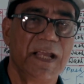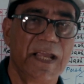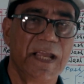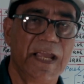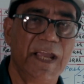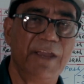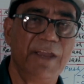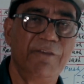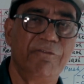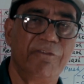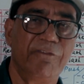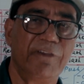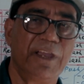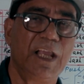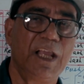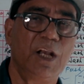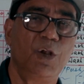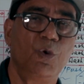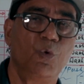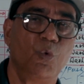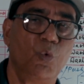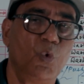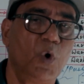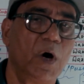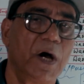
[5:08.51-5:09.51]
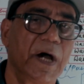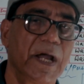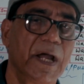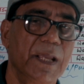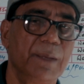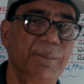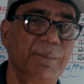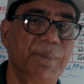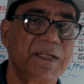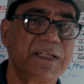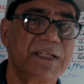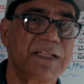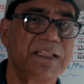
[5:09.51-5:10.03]
F-L-Y,
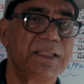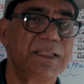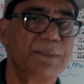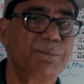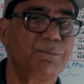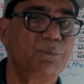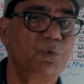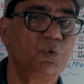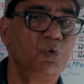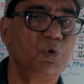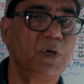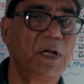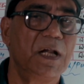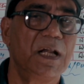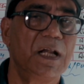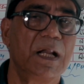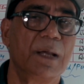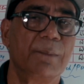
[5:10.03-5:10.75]
but in the plural